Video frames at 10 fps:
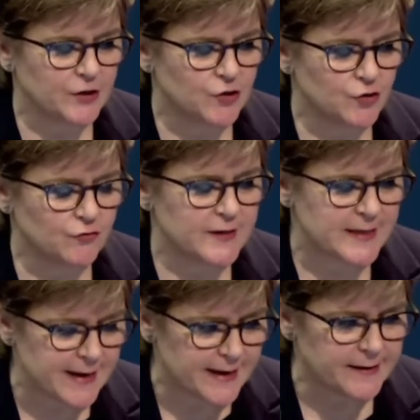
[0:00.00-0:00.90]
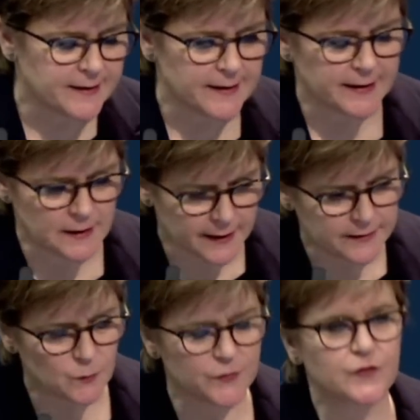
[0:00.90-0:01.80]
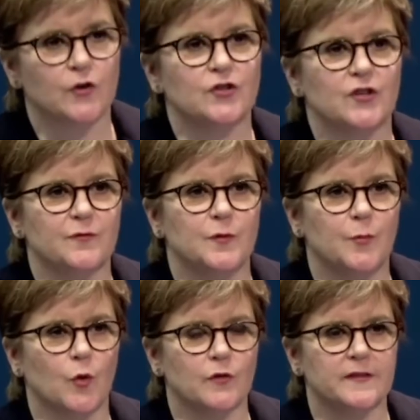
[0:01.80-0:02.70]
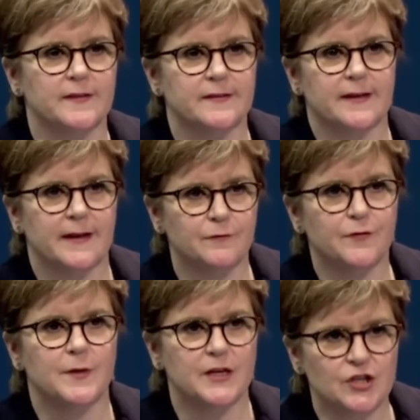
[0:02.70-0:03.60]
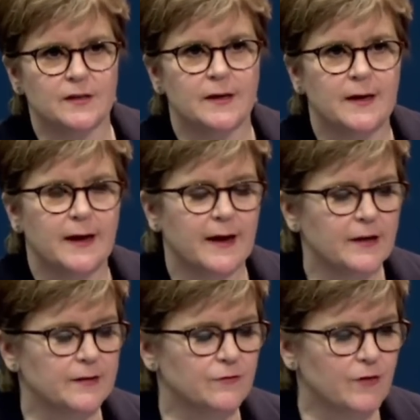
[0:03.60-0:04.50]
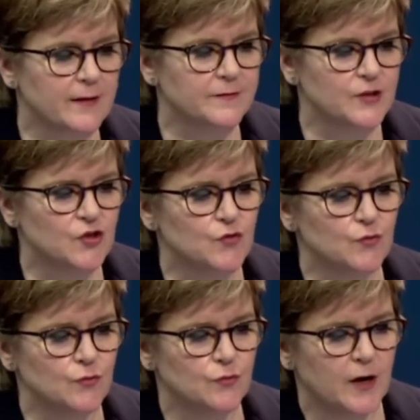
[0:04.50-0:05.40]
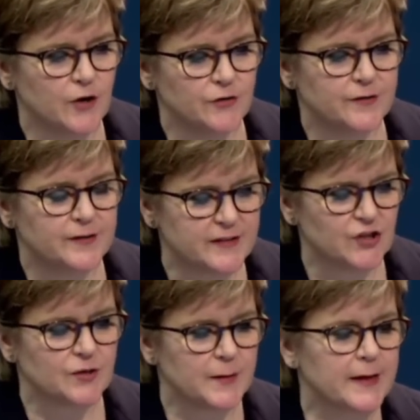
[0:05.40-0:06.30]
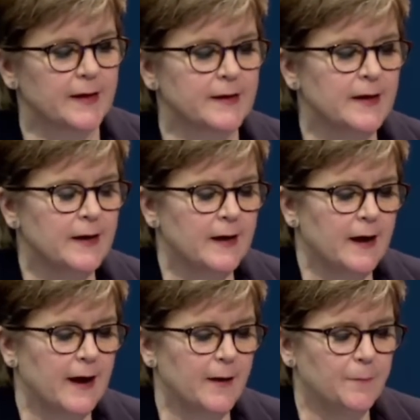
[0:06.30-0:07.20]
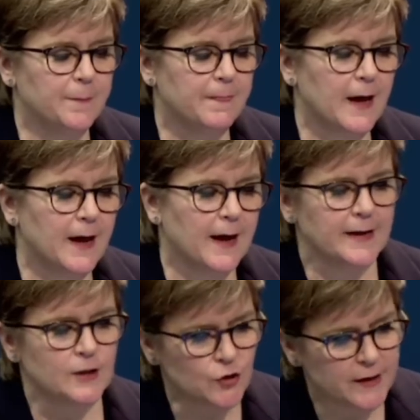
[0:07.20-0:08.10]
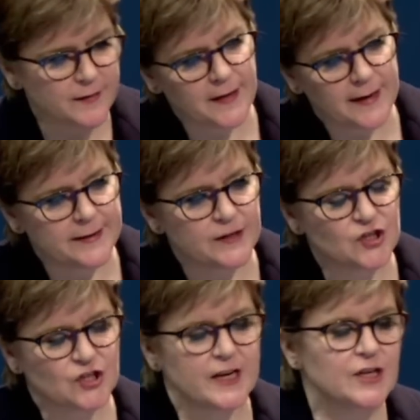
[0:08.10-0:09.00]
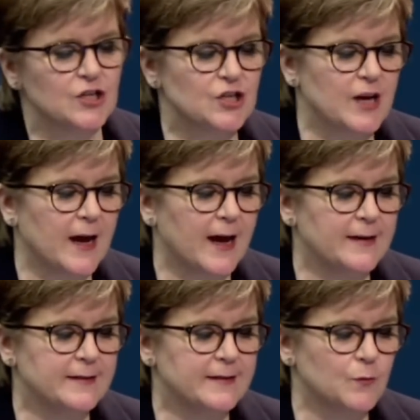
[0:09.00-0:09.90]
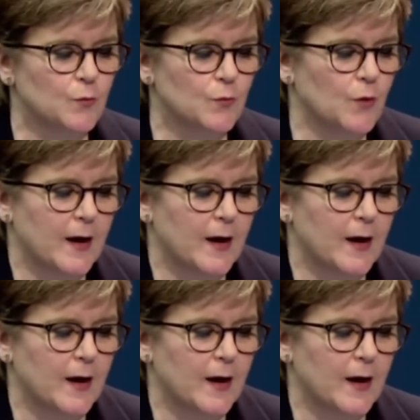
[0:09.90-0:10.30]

to retain, in line with Scottish Government policies, information relevant to our decision making. I look at that exchange, and